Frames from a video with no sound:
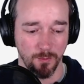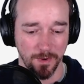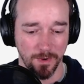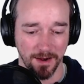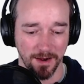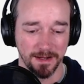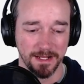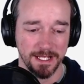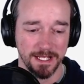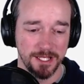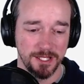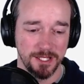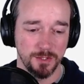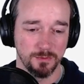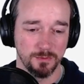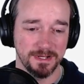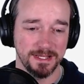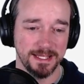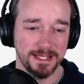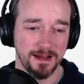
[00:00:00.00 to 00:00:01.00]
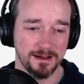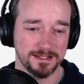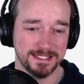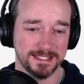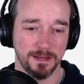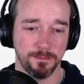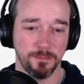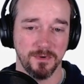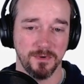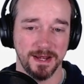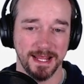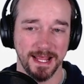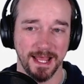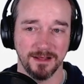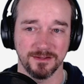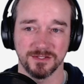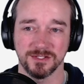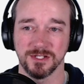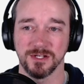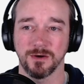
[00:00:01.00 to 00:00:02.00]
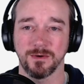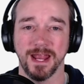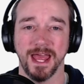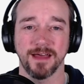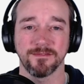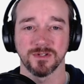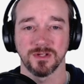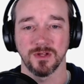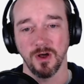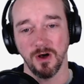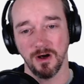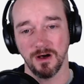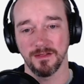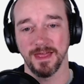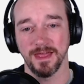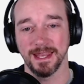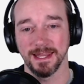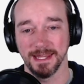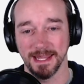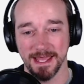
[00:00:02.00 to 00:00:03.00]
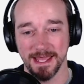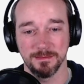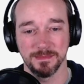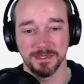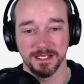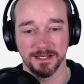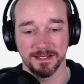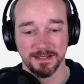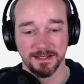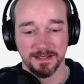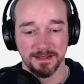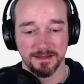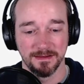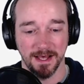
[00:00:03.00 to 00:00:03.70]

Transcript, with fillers: where you really are separating out so you don't have to call that Lambda